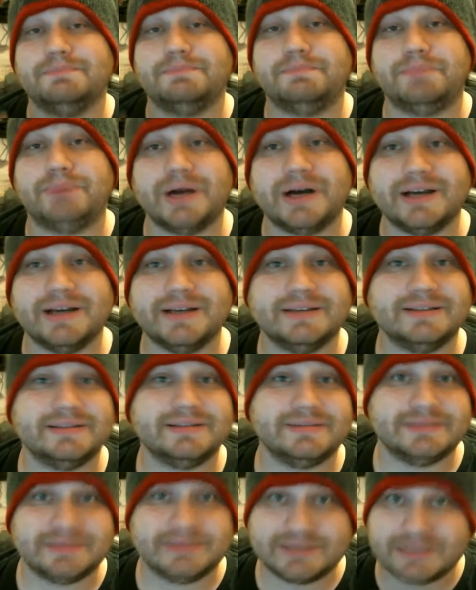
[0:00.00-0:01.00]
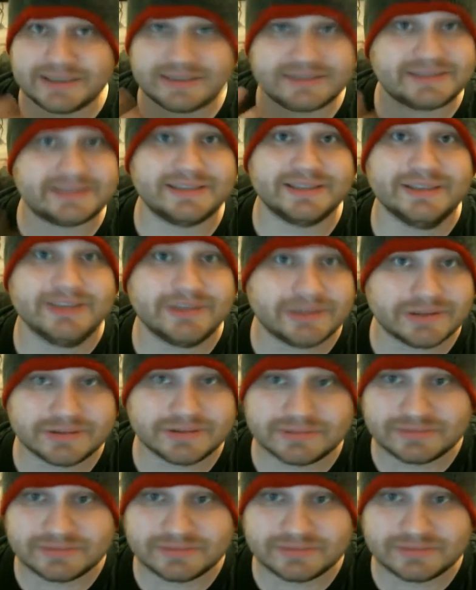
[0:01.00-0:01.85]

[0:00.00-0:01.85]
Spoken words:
but it still